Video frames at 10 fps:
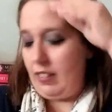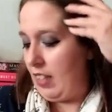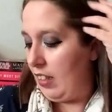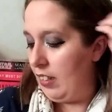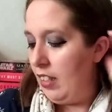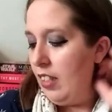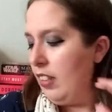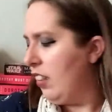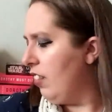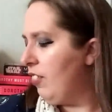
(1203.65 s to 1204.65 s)
It's not
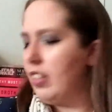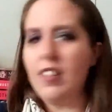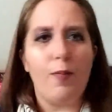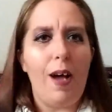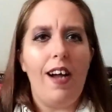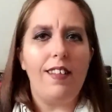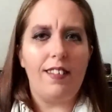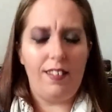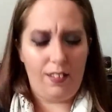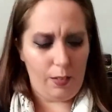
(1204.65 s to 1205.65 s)
gonna fit in this
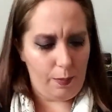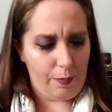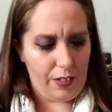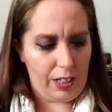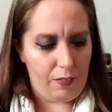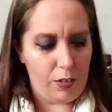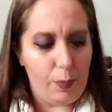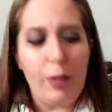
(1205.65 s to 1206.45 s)
box, so I'm very confused.